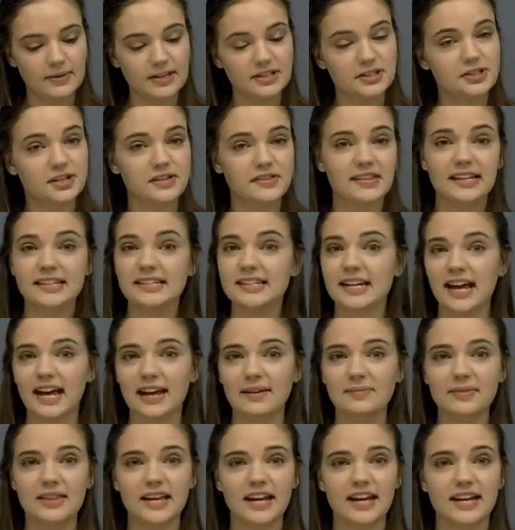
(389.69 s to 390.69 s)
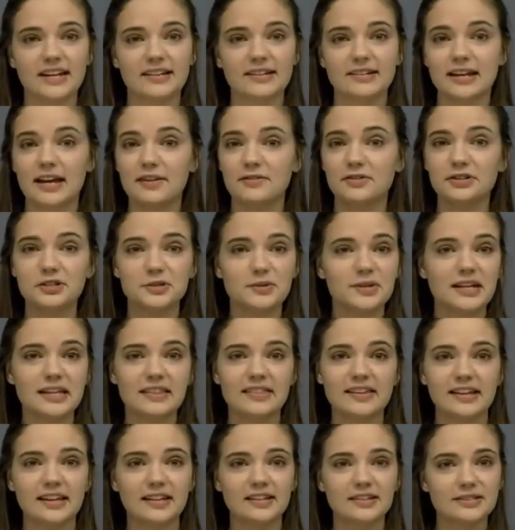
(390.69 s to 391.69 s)
And during that time, they never do
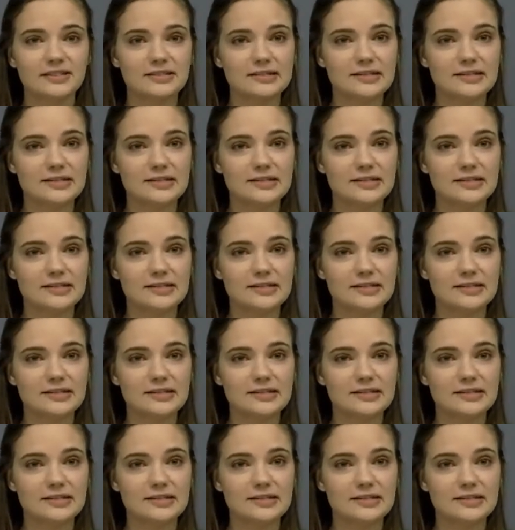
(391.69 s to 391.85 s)
anything else.